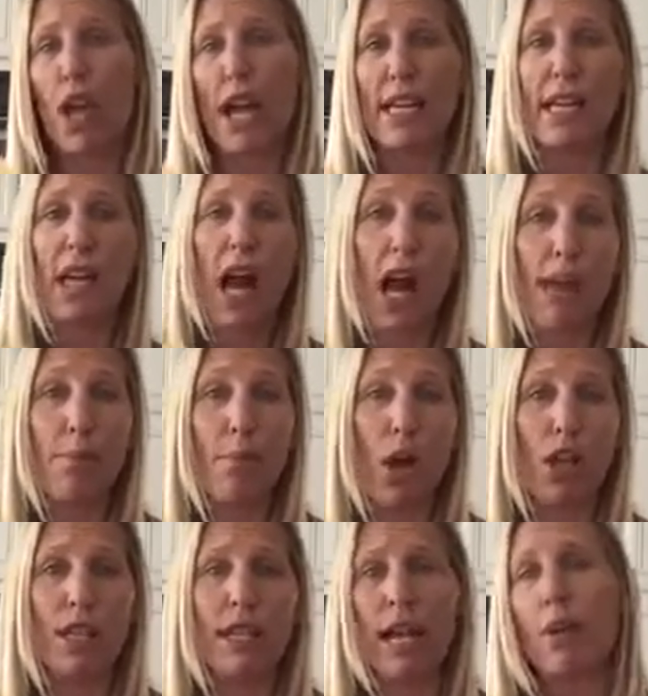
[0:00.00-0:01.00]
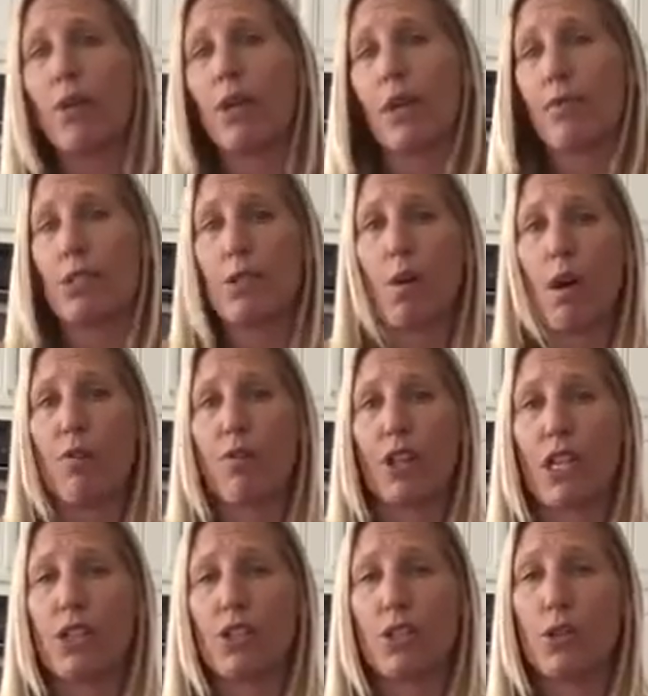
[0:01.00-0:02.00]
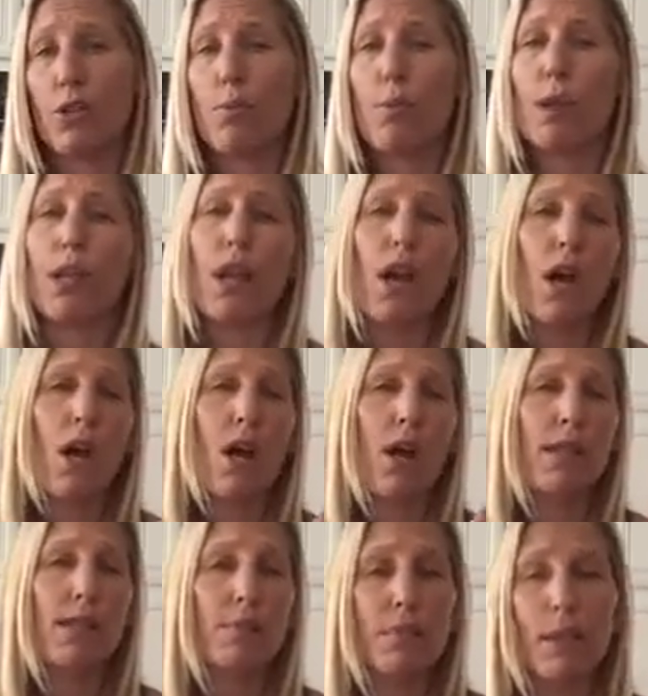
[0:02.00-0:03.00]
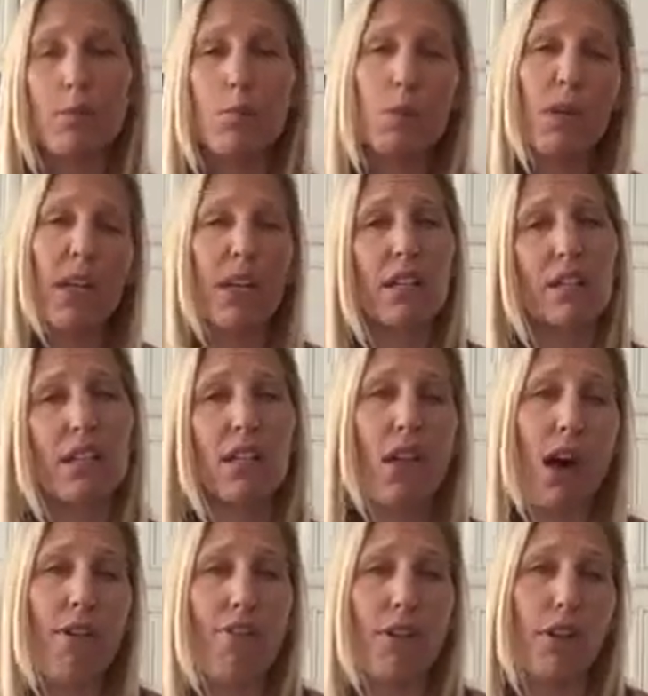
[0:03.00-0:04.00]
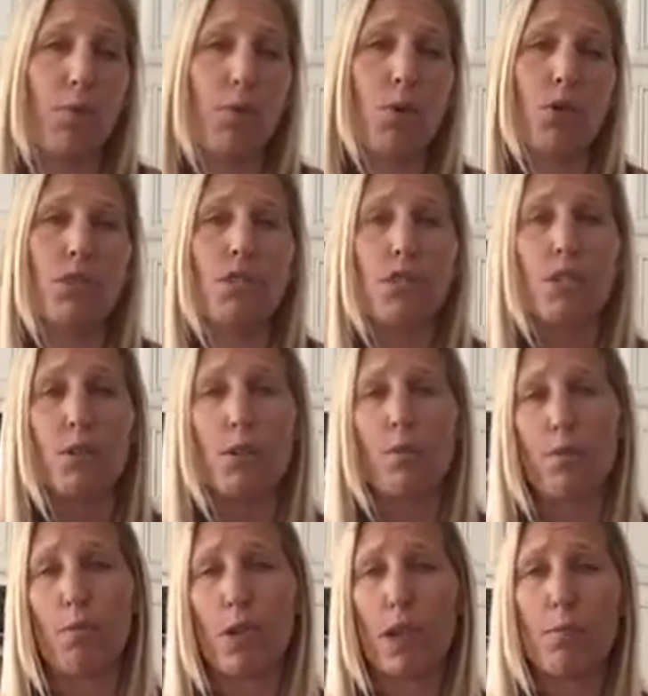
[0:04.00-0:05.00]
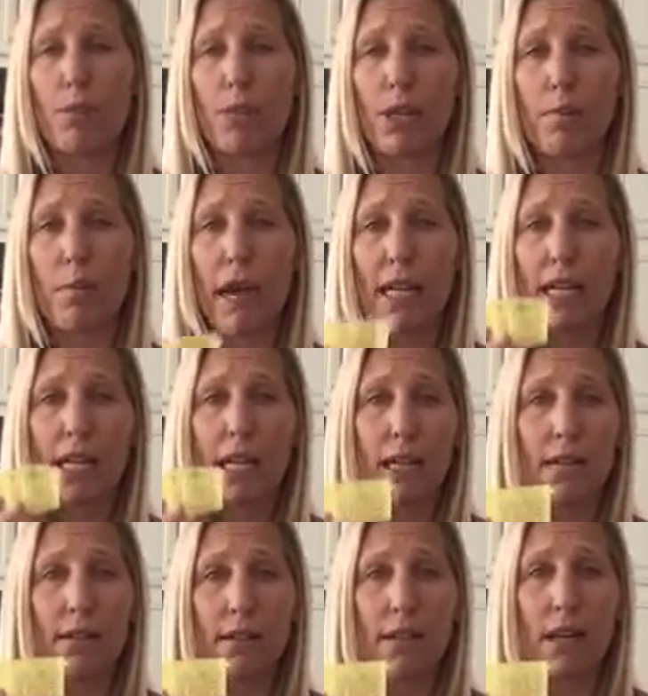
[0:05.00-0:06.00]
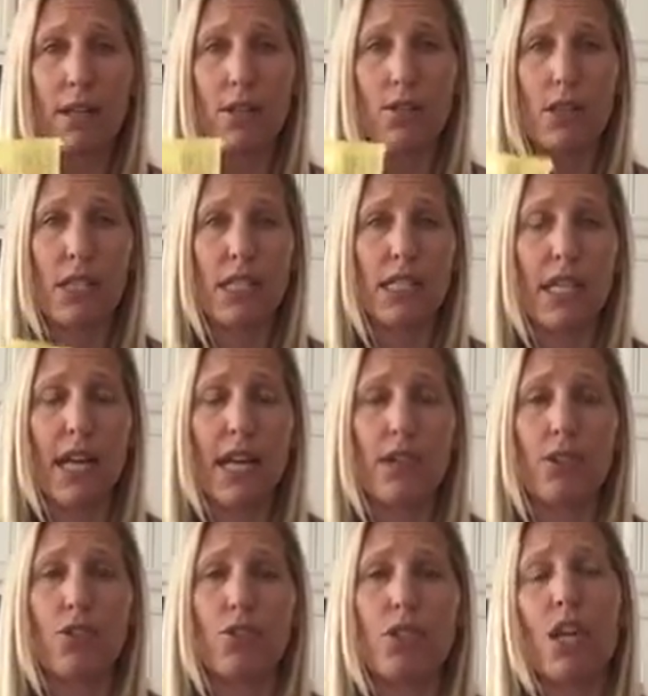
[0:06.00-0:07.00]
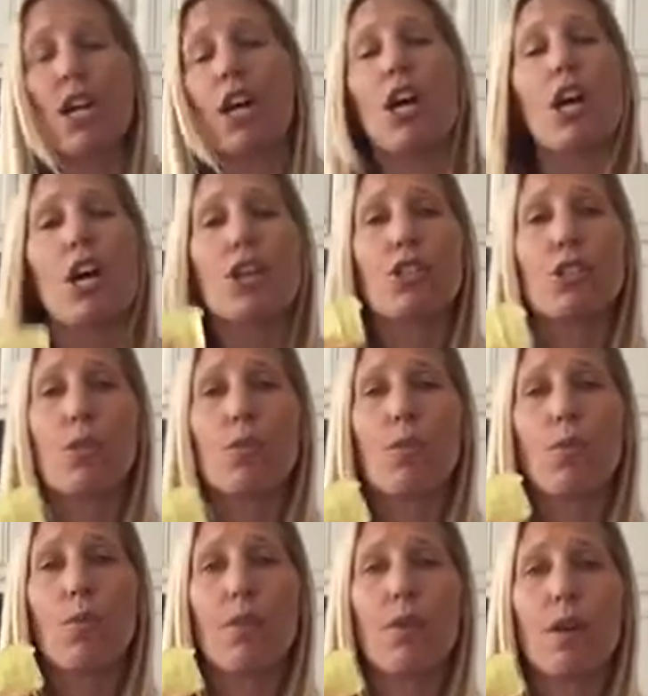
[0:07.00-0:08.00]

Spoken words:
I can eyeball it now, and every so often I do, but sometimes we get a little off on our portion, so when I bring it back in, I use the containers. So